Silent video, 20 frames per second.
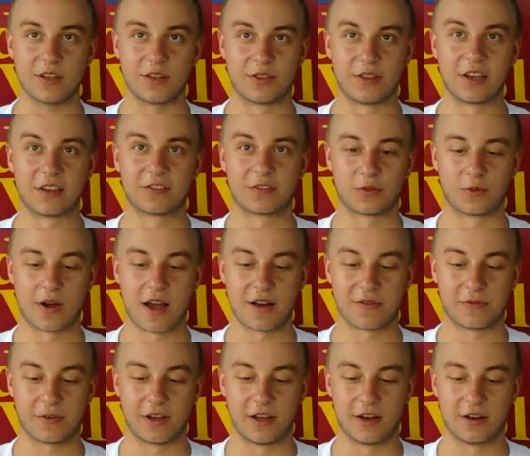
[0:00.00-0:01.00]
Thanks to
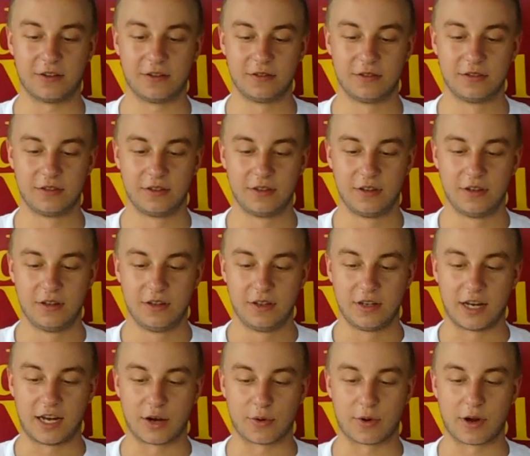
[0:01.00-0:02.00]
Raphael,
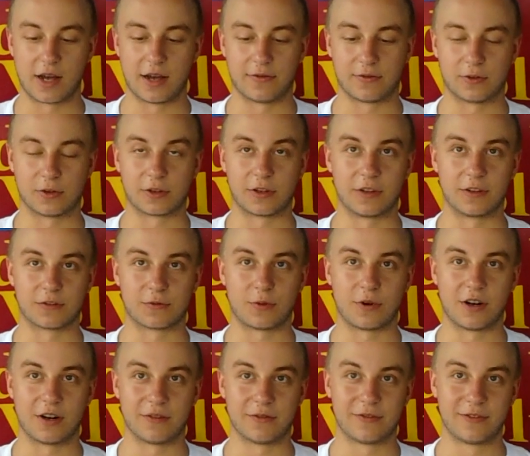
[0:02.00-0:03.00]
I arrived looking
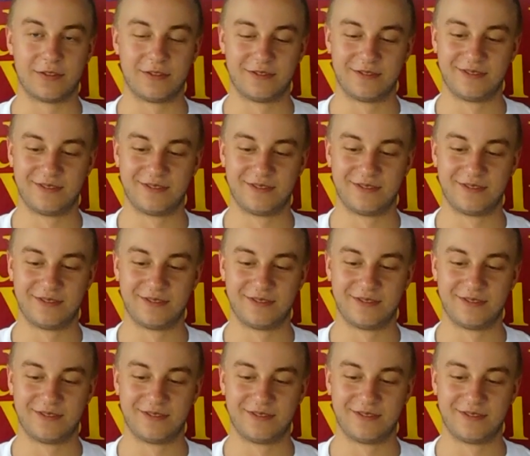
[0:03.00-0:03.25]
suave.